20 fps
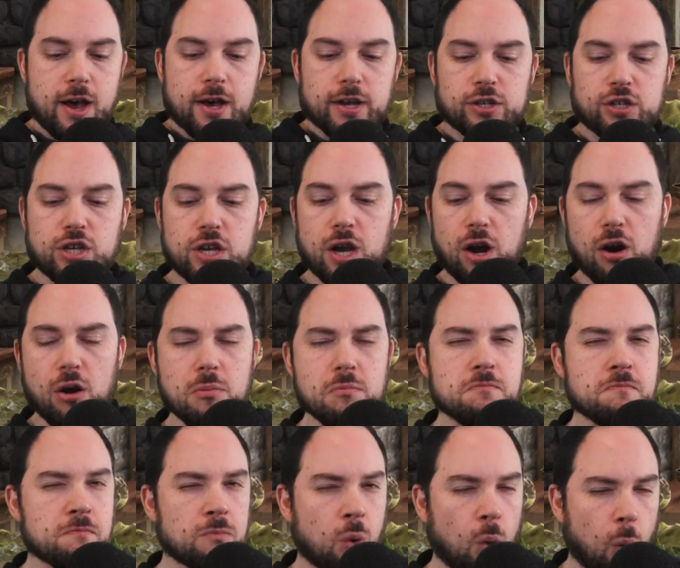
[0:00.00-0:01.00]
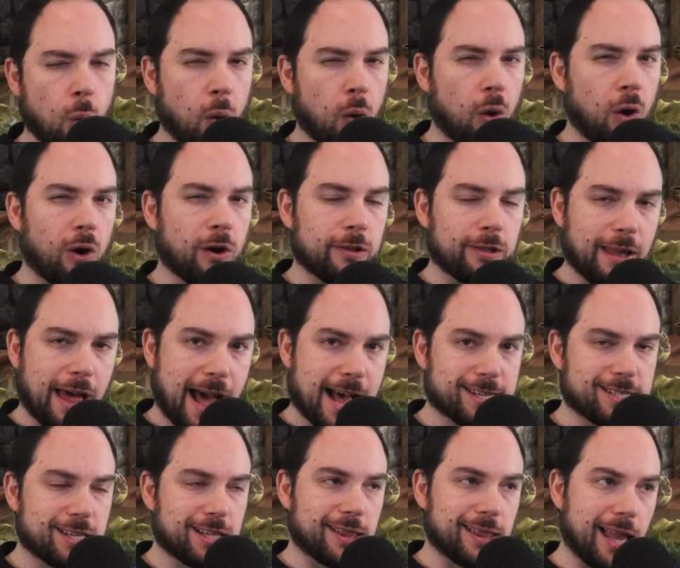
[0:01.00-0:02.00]
So you're more or
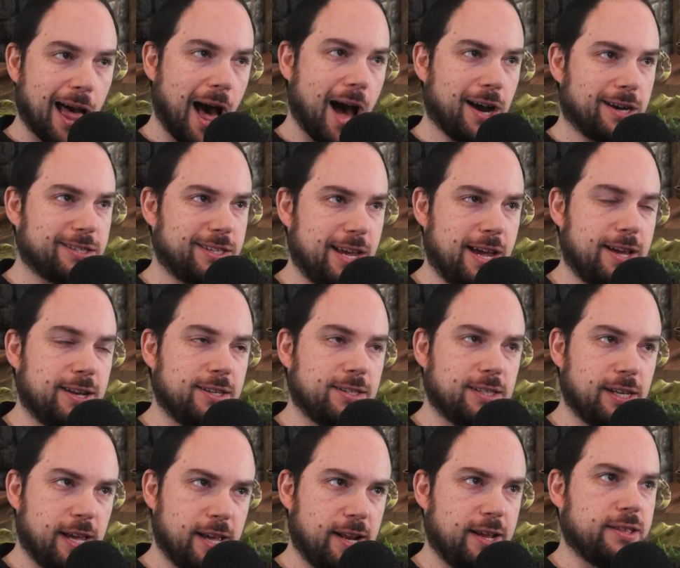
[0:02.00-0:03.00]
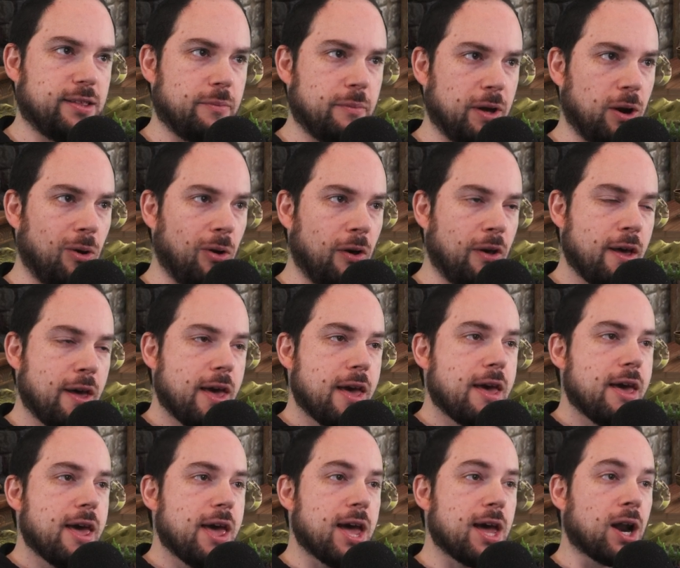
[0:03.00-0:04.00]
less locked in to hitting the middle
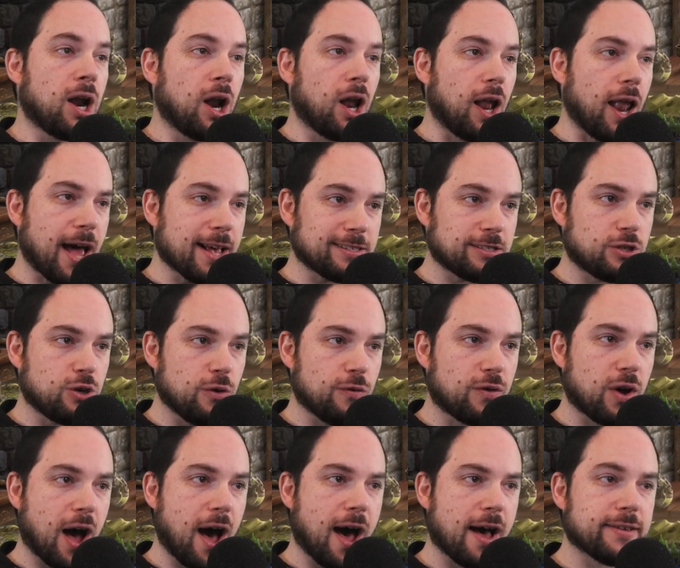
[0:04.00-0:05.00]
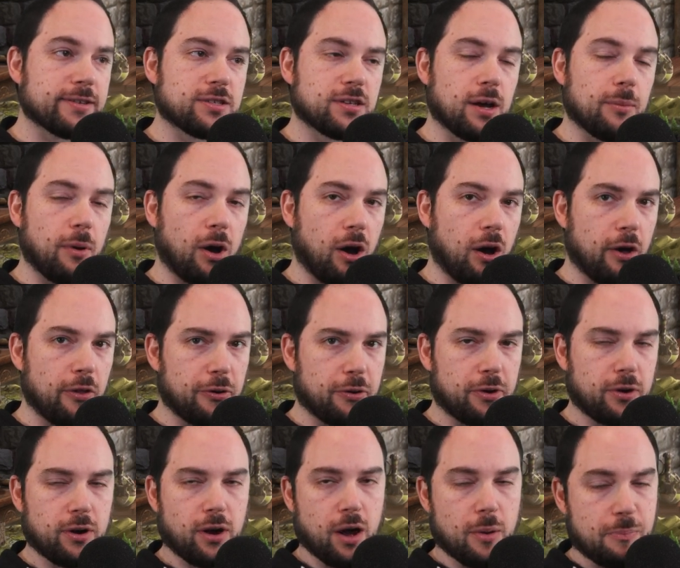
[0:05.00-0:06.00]
unless you've got some
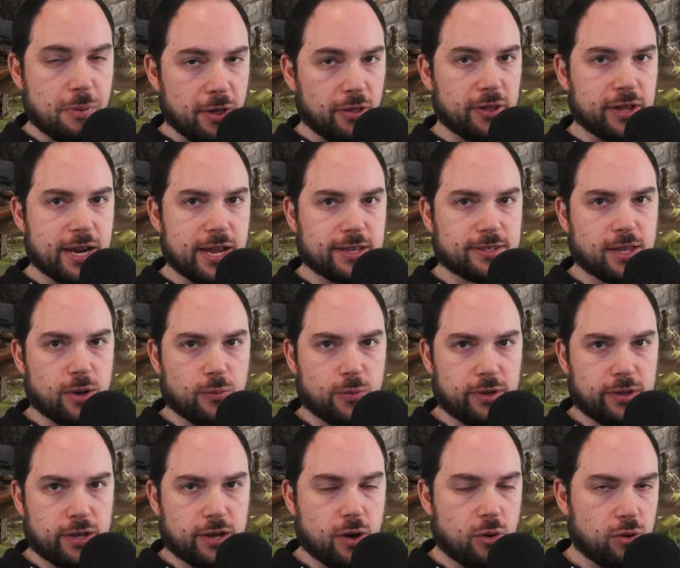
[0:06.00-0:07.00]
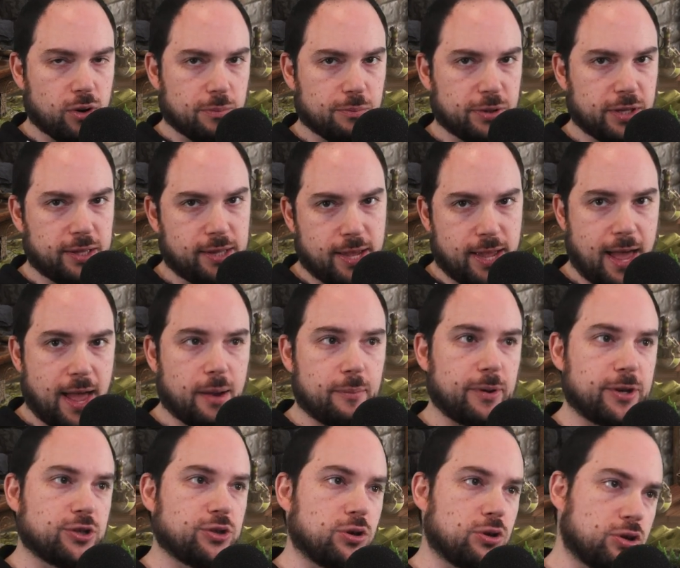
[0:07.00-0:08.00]
other abilities that really go completely
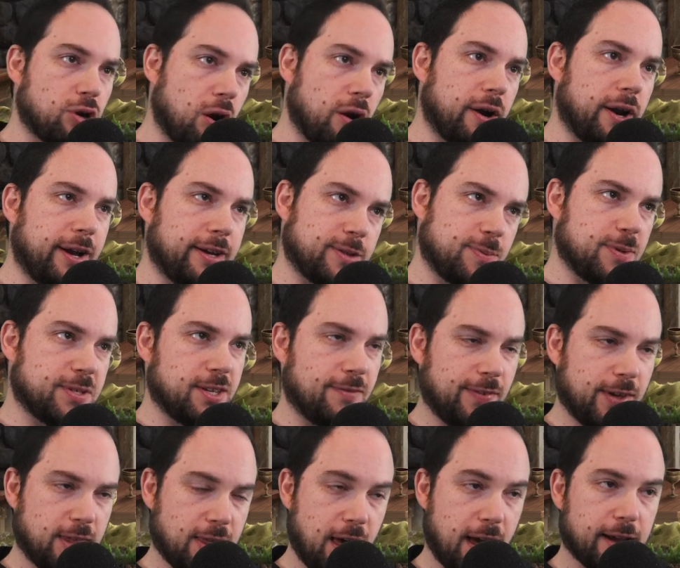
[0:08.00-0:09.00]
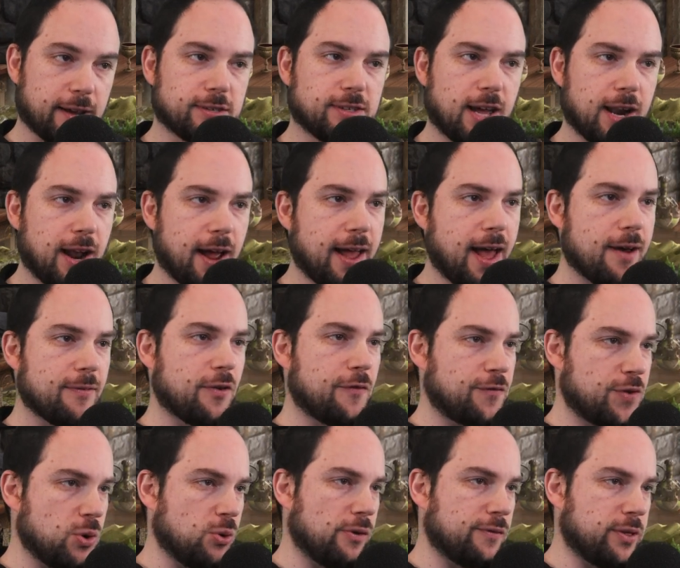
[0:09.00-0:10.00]
gangbuster targeting specific things. And I have a
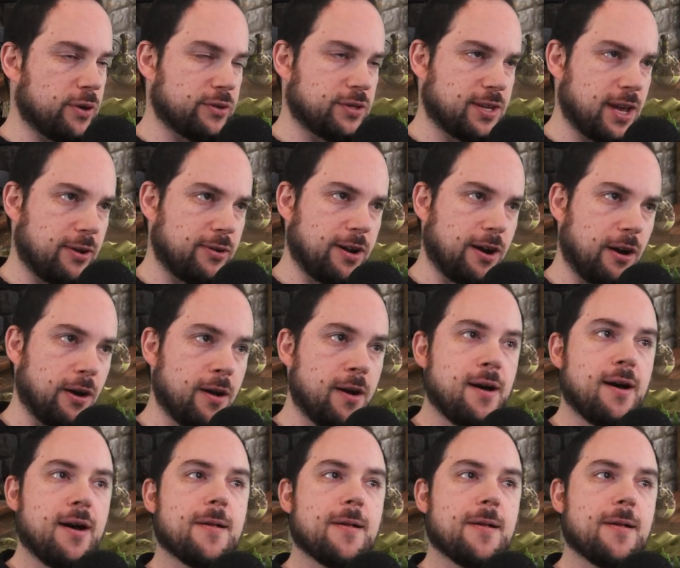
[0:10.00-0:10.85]
few of those down here.